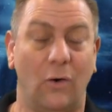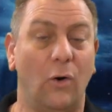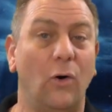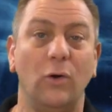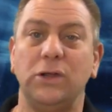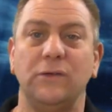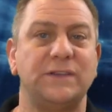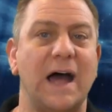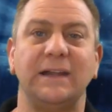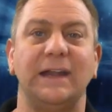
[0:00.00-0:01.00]
All
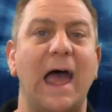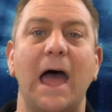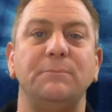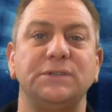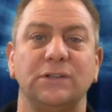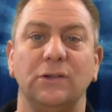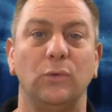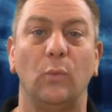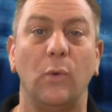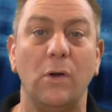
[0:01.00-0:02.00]
you've done at
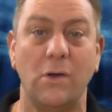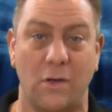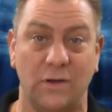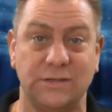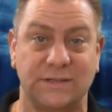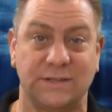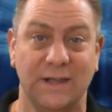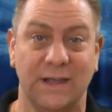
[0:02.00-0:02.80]
absolute worst